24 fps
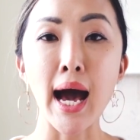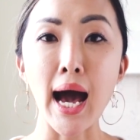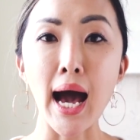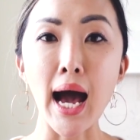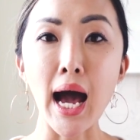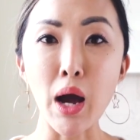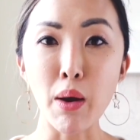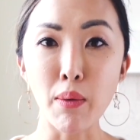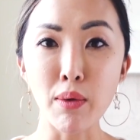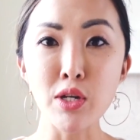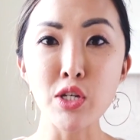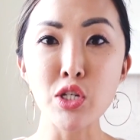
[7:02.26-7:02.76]

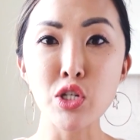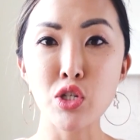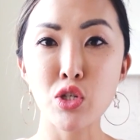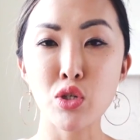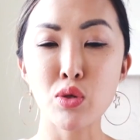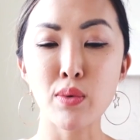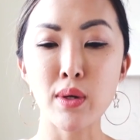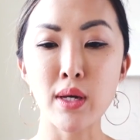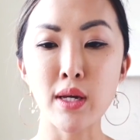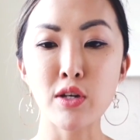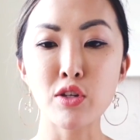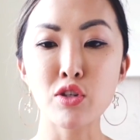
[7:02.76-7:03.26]
I was
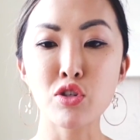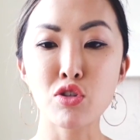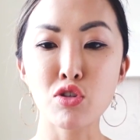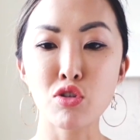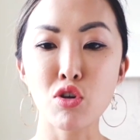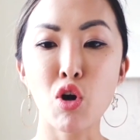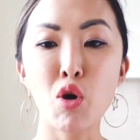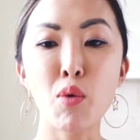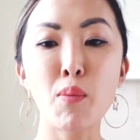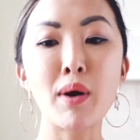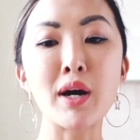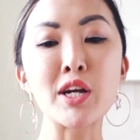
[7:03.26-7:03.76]
doing
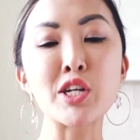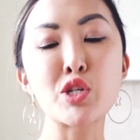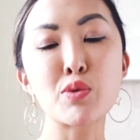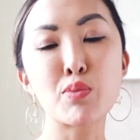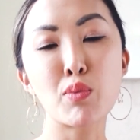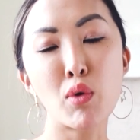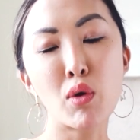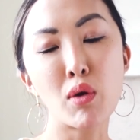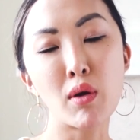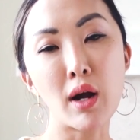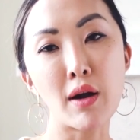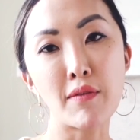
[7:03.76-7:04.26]
so much
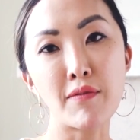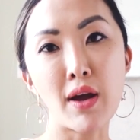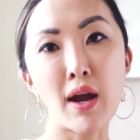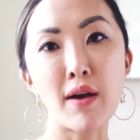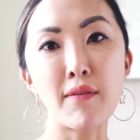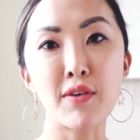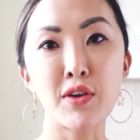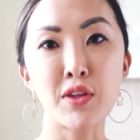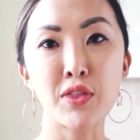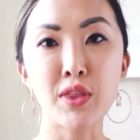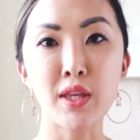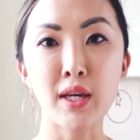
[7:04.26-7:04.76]
more of
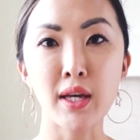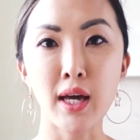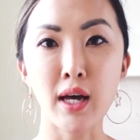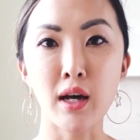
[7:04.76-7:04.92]
everything